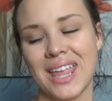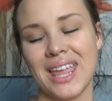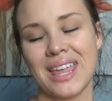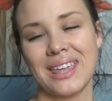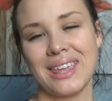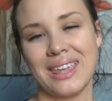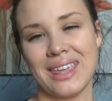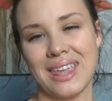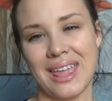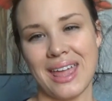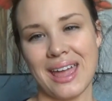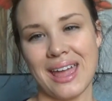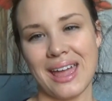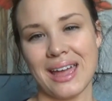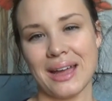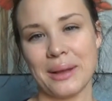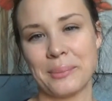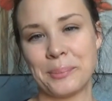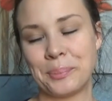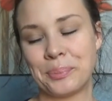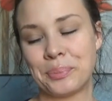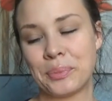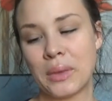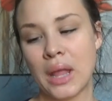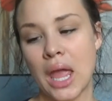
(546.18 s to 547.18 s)
Yeah.
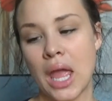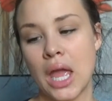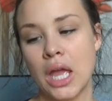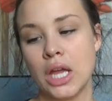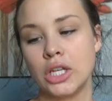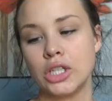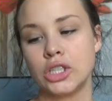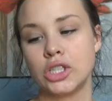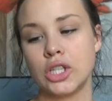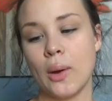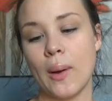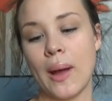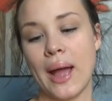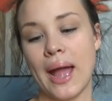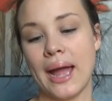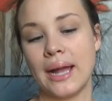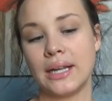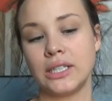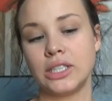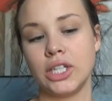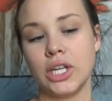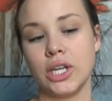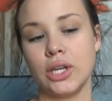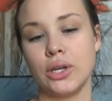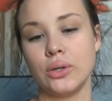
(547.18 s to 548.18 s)
So I
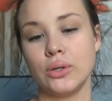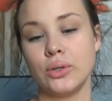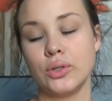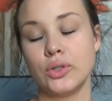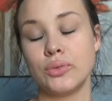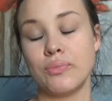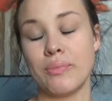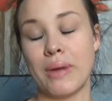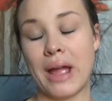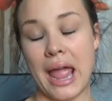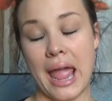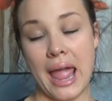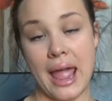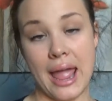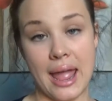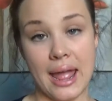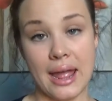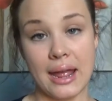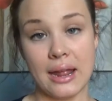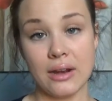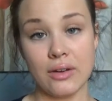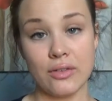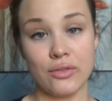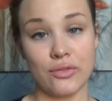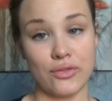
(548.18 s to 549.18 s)
had to use my
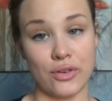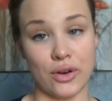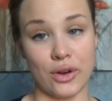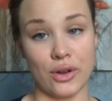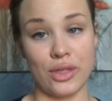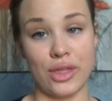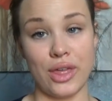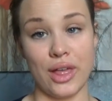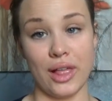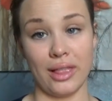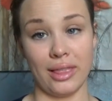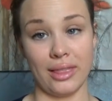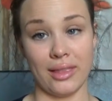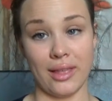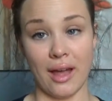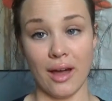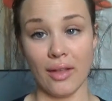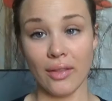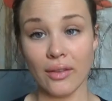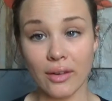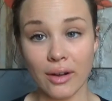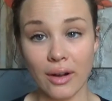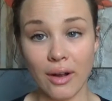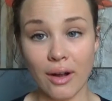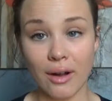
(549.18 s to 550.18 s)
hand for the
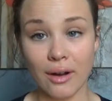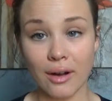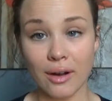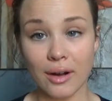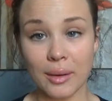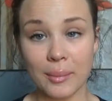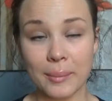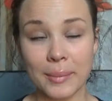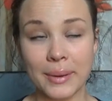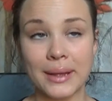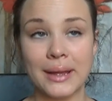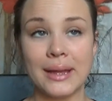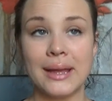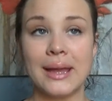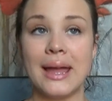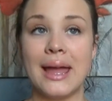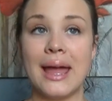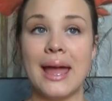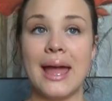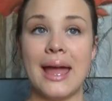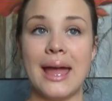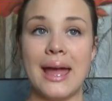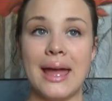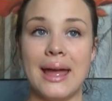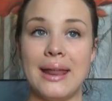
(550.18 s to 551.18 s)
other arm,
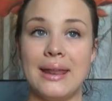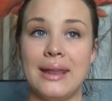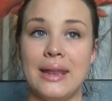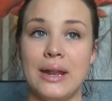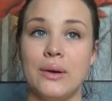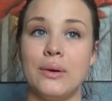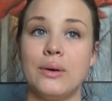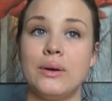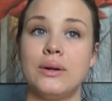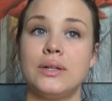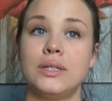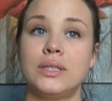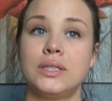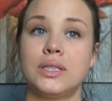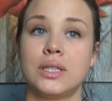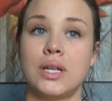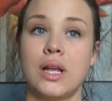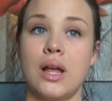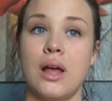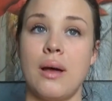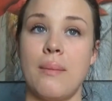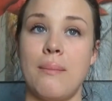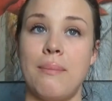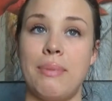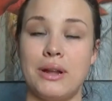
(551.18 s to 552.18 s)
and there was
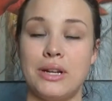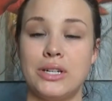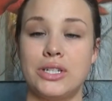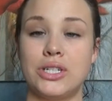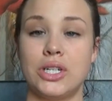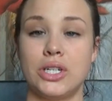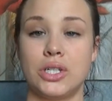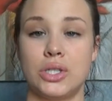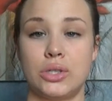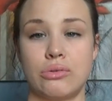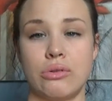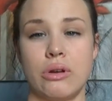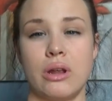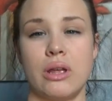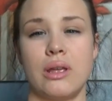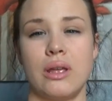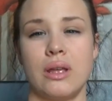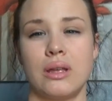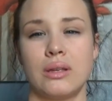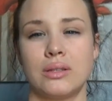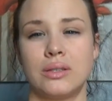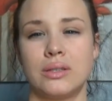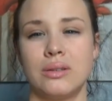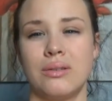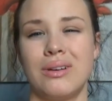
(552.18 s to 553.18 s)
a bunch of
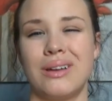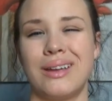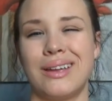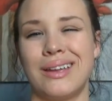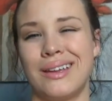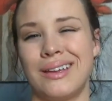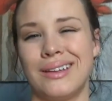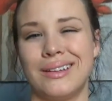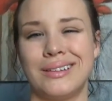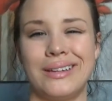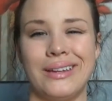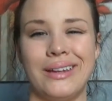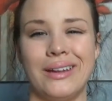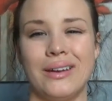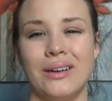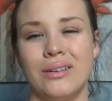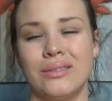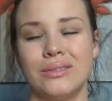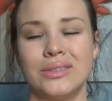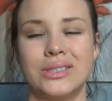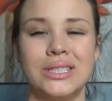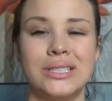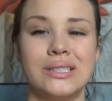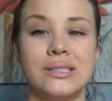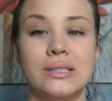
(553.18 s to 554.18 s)
streaking. So again, you
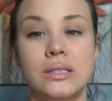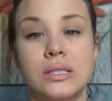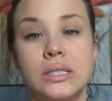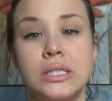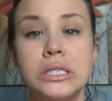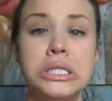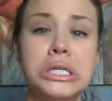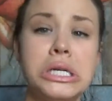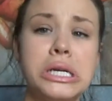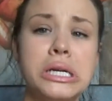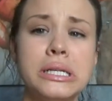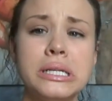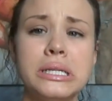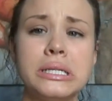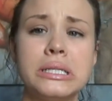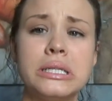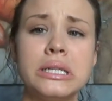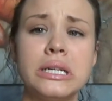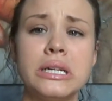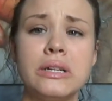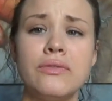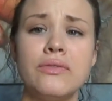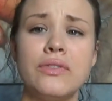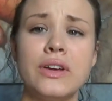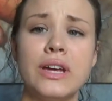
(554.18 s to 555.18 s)
know,
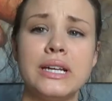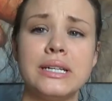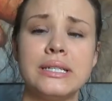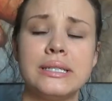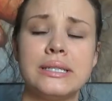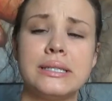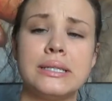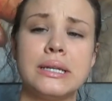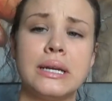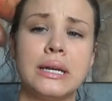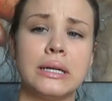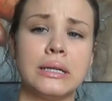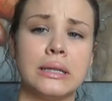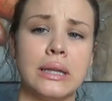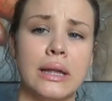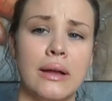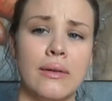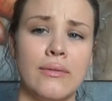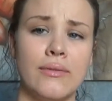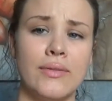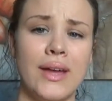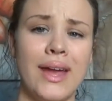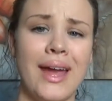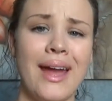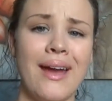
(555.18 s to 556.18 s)
just invest in a
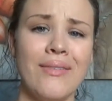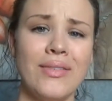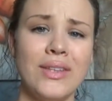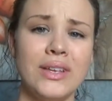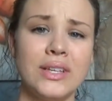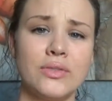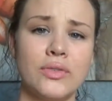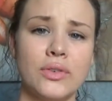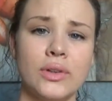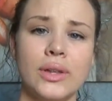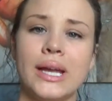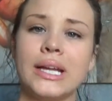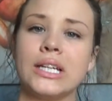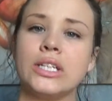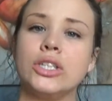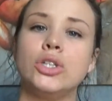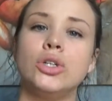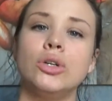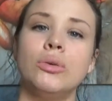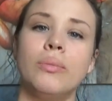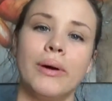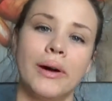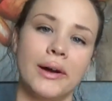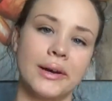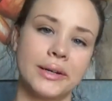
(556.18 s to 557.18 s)
glove. They have these for like
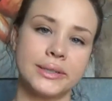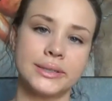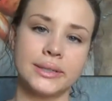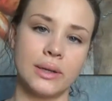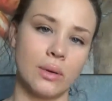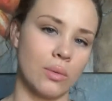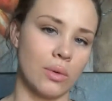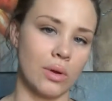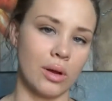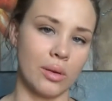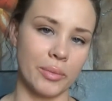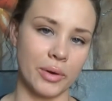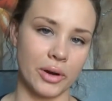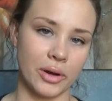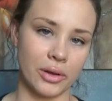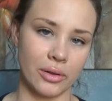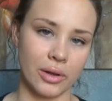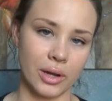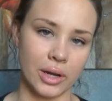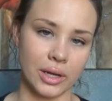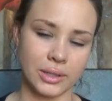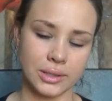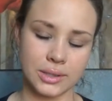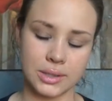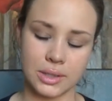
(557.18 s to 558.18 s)
$2 at Walmart, you
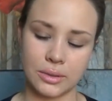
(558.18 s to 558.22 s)
guys.